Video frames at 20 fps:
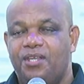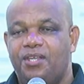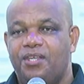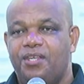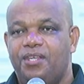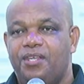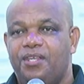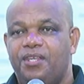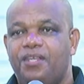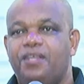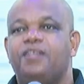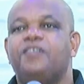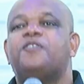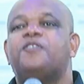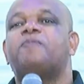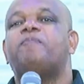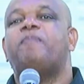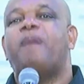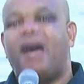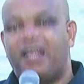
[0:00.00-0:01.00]
he is
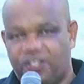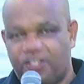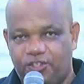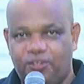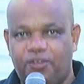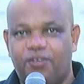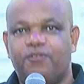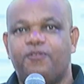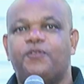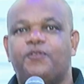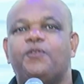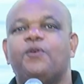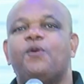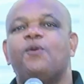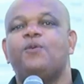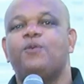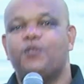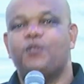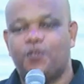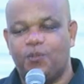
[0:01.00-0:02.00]
part of
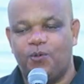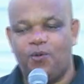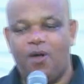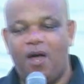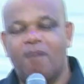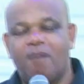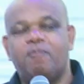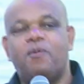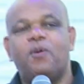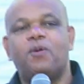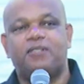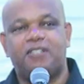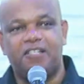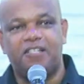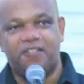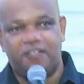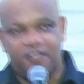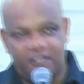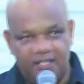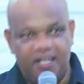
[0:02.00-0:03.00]
those who are putting
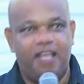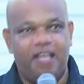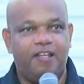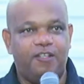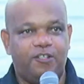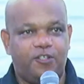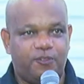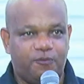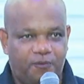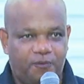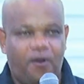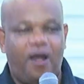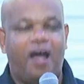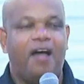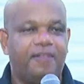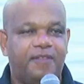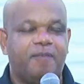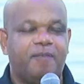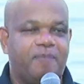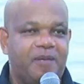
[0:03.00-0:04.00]
snares for
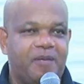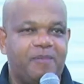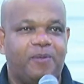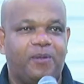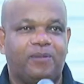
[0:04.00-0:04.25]
other people.